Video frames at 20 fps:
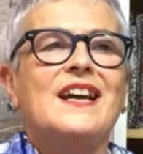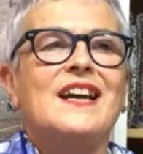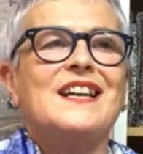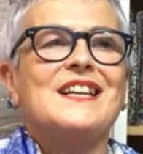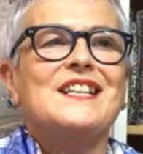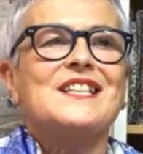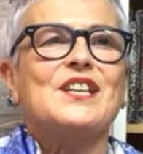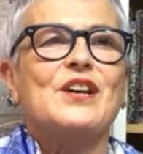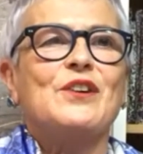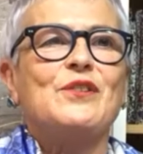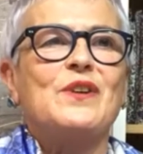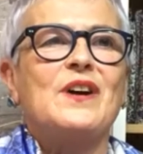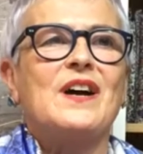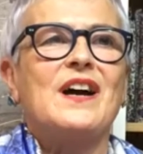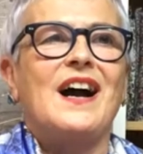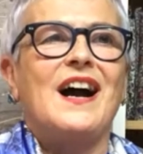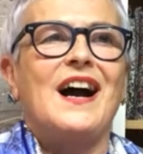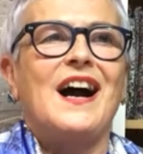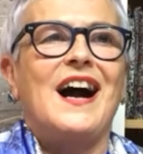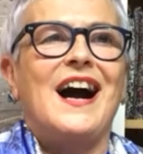So
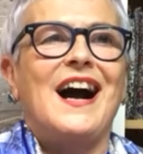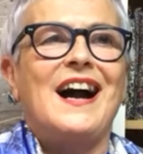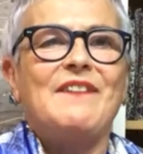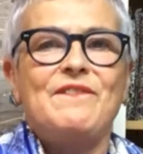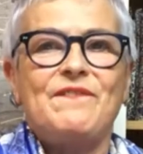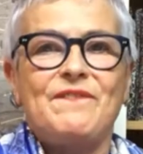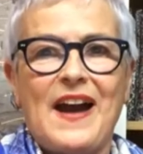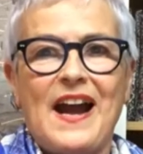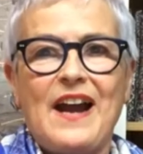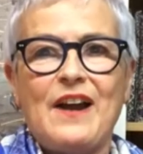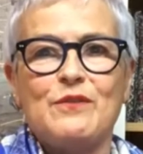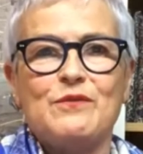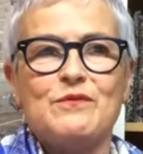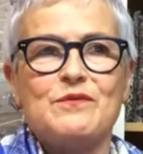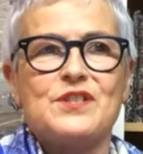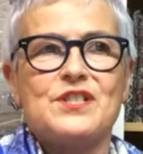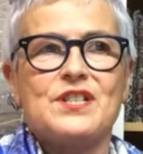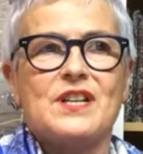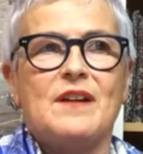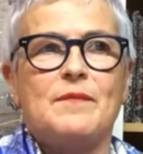I
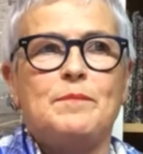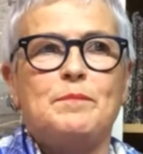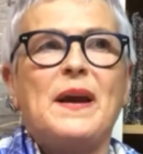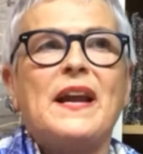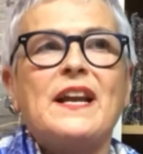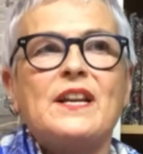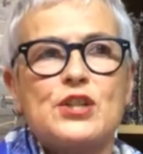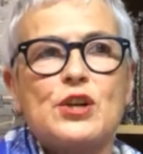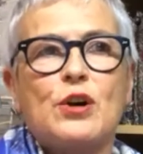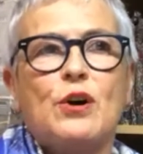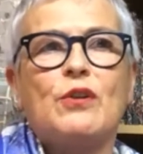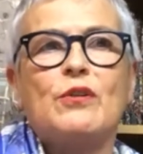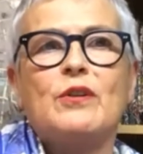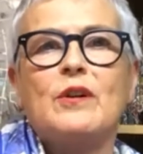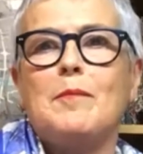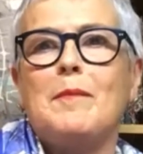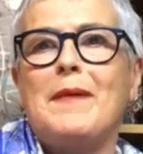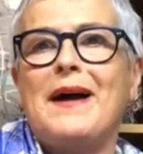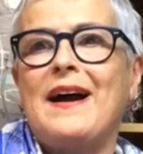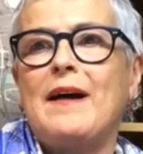found a
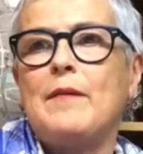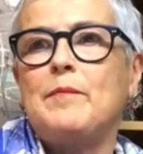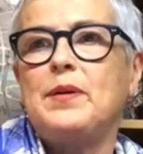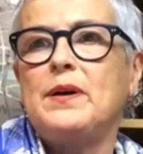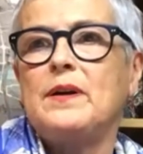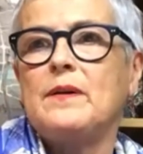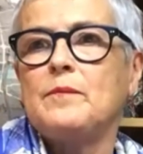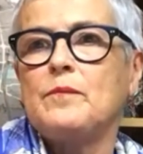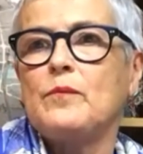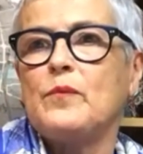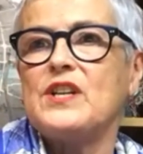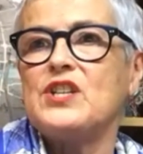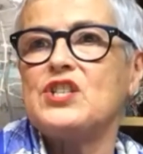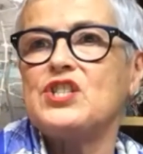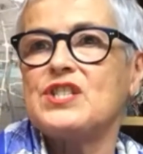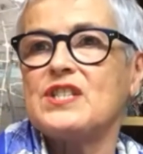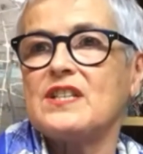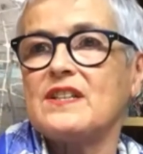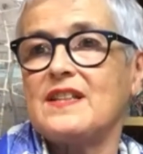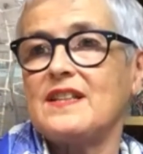pictorial map,
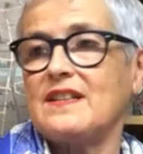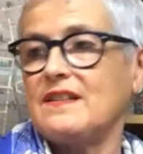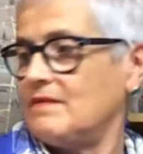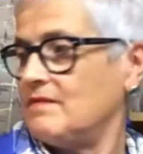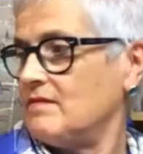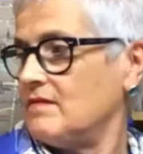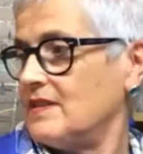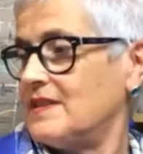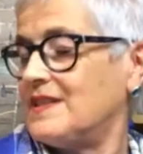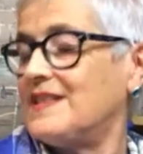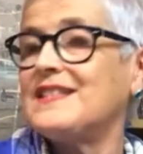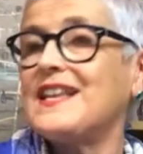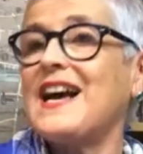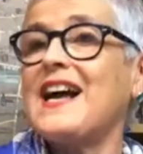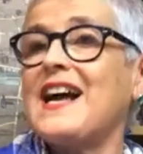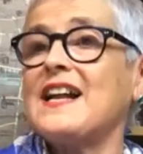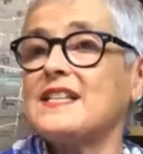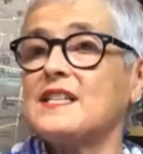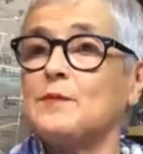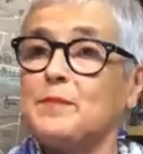which
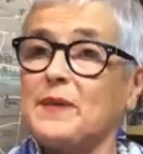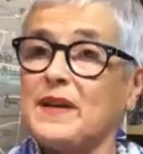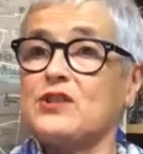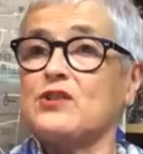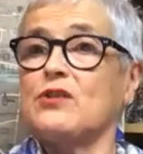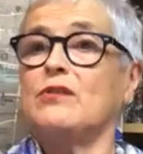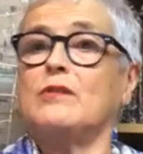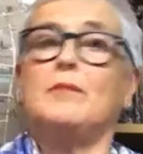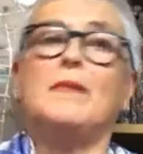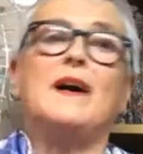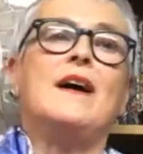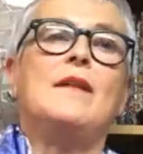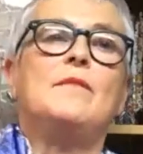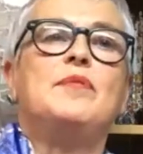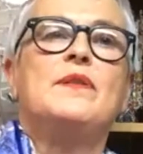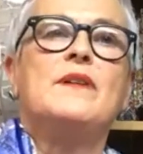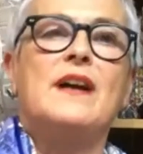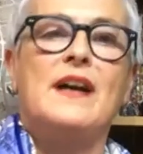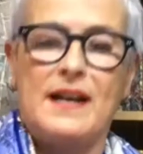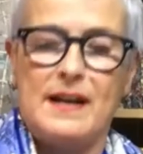that's a pictorial map,
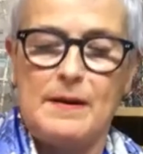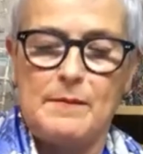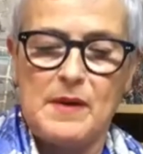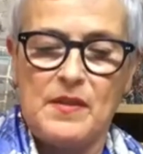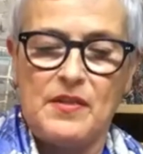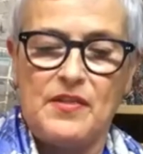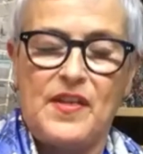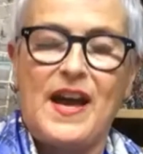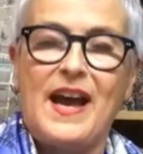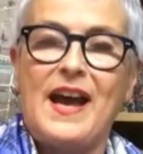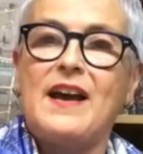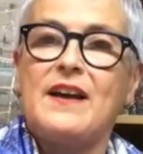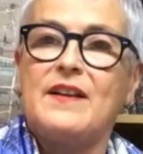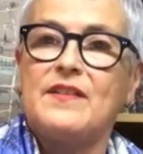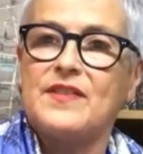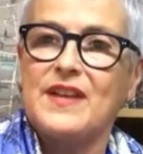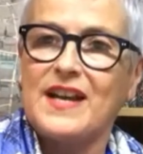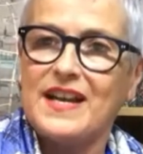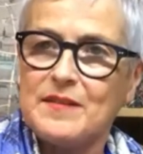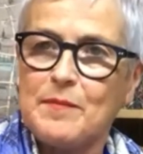and they're
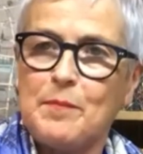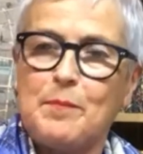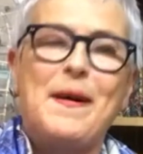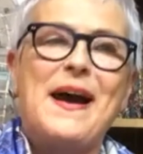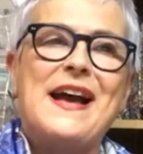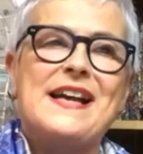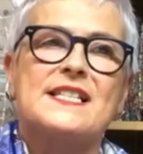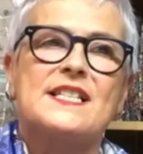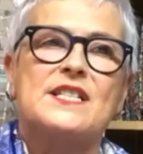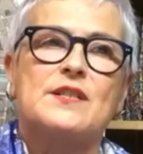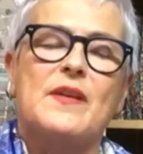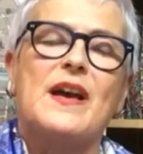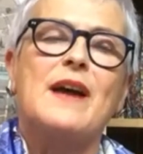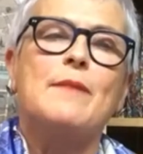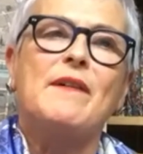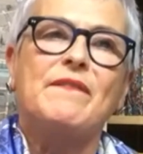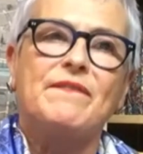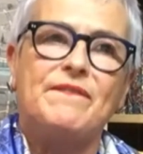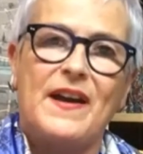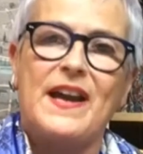the best. They're
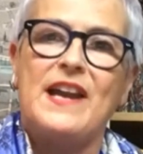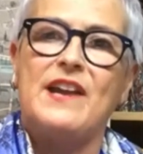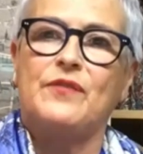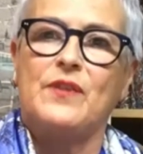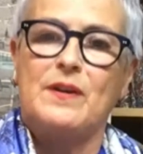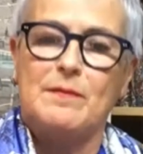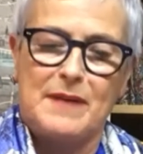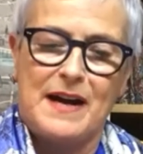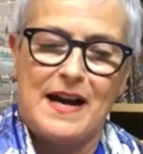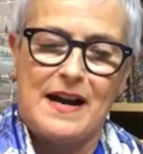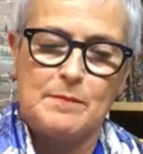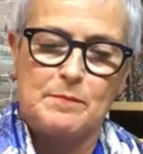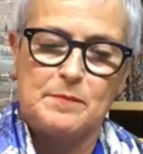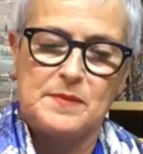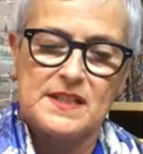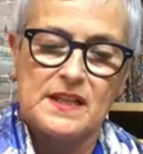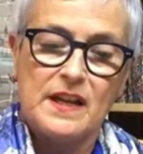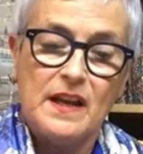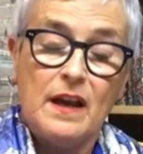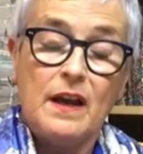my favourite
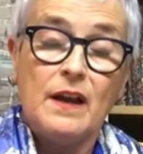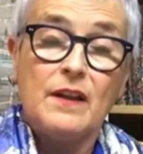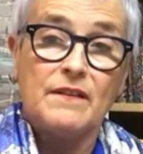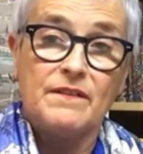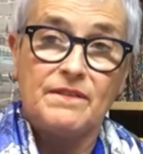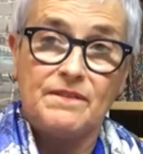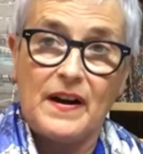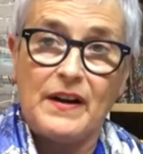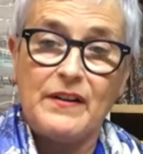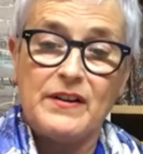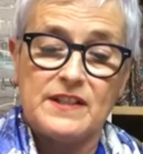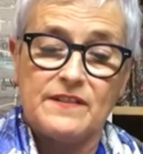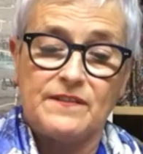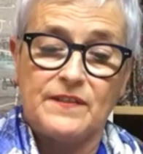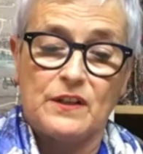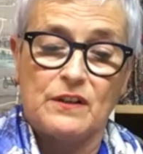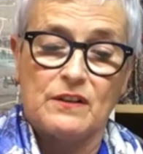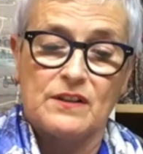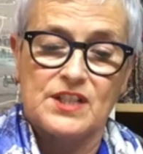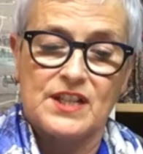maps. They're very
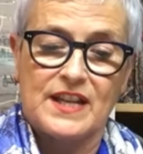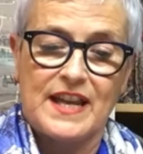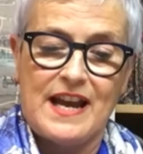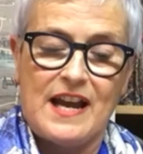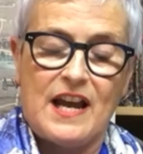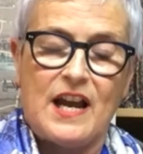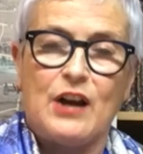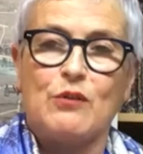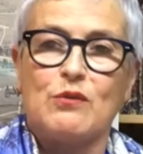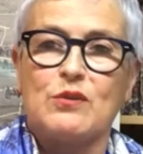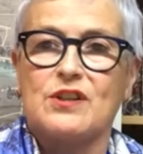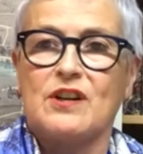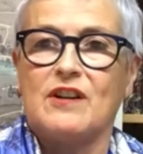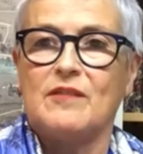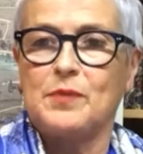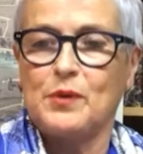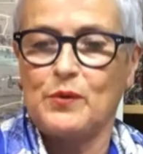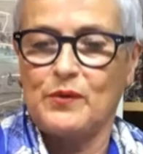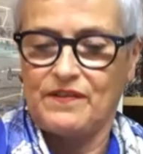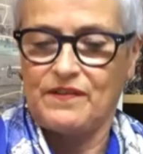difficult to get hold
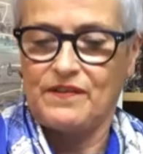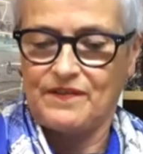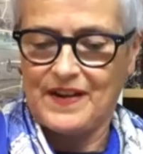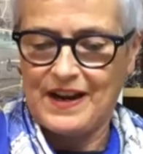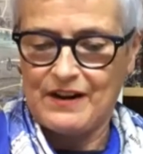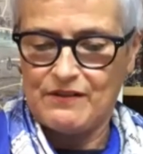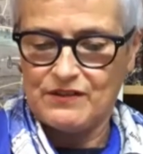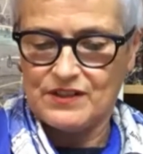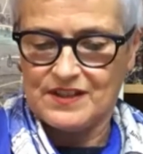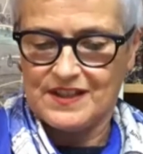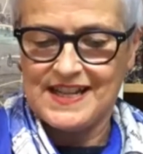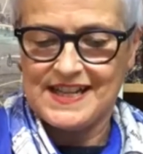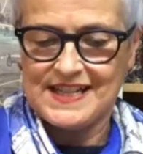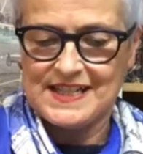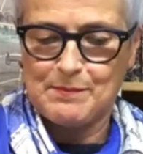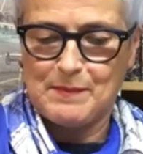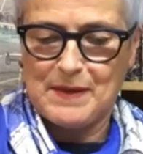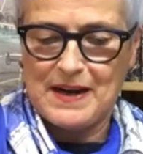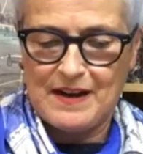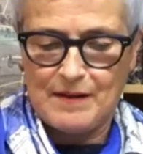of, but we found
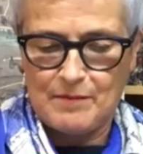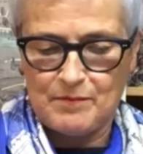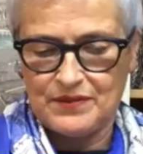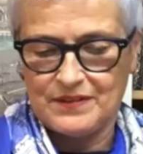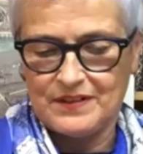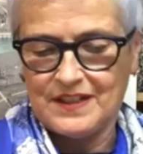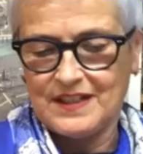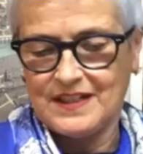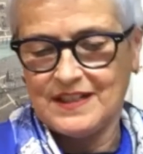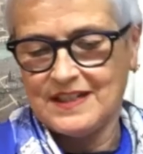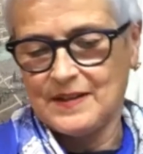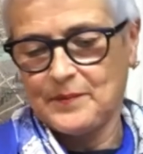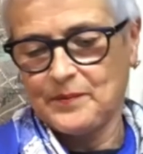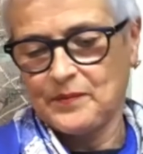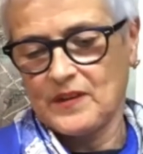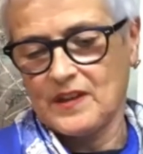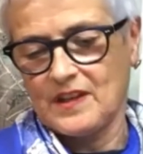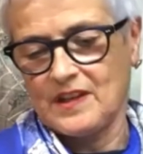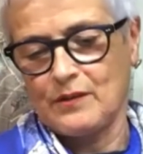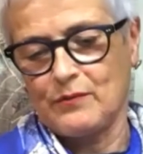this map.
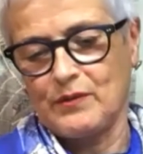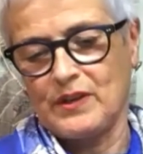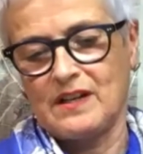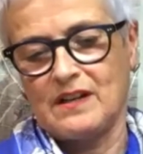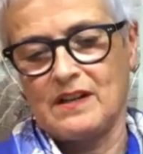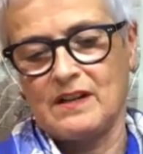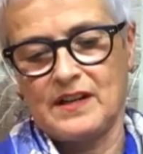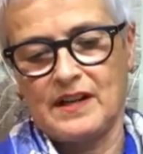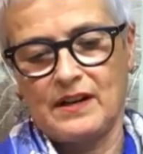Here we are.